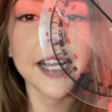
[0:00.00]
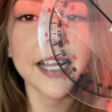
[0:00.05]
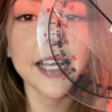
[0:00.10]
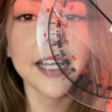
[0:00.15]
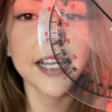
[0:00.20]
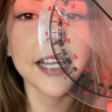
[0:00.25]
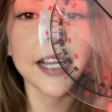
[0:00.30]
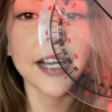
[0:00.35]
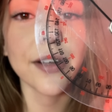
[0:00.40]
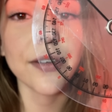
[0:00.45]
in,
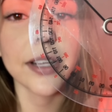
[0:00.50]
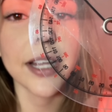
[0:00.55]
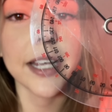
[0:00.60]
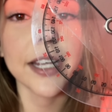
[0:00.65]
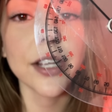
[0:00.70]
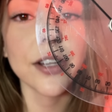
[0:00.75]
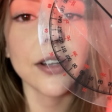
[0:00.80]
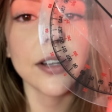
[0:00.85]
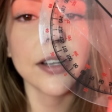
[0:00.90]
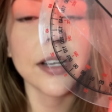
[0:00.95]
and I would
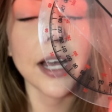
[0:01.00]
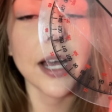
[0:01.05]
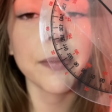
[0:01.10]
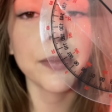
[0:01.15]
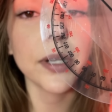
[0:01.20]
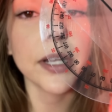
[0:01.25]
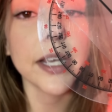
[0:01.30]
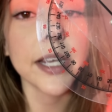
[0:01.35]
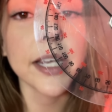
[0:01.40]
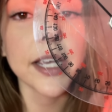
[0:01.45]
like you to not
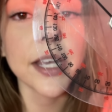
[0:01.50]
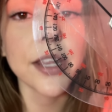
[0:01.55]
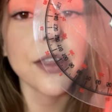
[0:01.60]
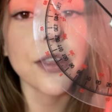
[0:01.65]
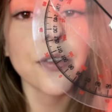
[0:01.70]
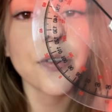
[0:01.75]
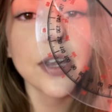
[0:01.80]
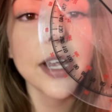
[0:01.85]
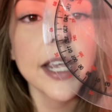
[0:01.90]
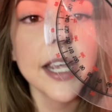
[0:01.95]
blink in
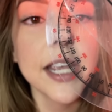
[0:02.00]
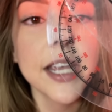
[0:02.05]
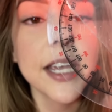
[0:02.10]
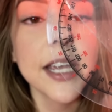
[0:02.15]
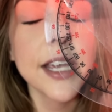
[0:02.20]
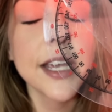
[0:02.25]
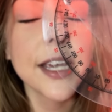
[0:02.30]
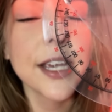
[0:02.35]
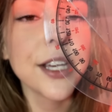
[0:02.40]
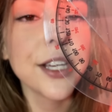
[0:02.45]
3,
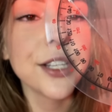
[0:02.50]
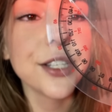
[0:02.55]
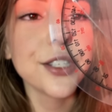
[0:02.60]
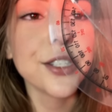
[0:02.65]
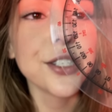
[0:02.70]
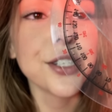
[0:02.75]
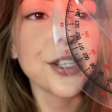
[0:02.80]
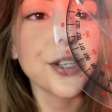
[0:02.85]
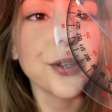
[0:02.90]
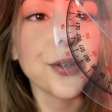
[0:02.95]

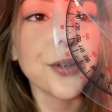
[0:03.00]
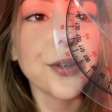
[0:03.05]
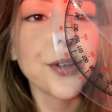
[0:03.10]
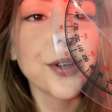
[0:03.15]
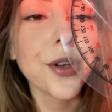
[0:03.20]
2,